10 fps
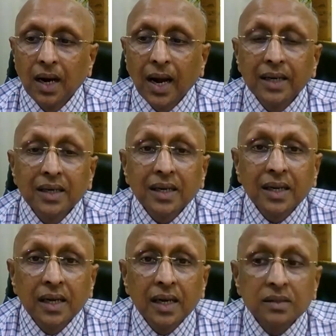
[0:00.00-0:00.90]
And
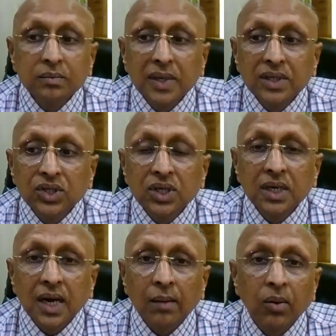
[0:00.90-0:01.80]
he has
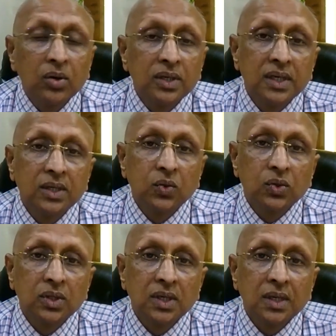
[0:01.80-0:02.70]
mentioned about it
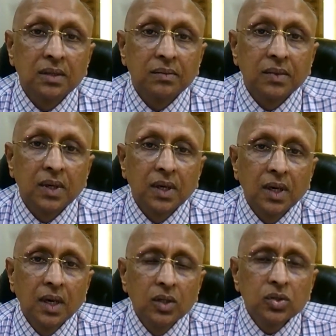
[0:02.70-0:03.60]
over there.
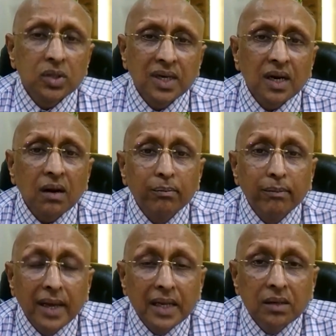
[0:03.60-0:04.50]
So there are
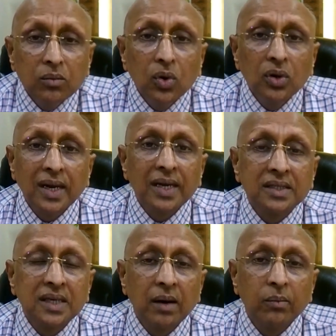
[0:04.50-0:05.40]
many more
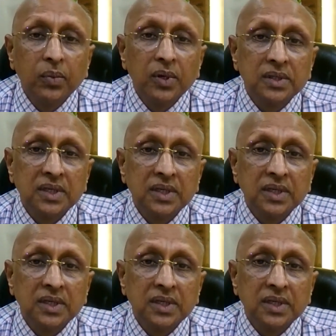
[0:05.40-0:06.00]
examples are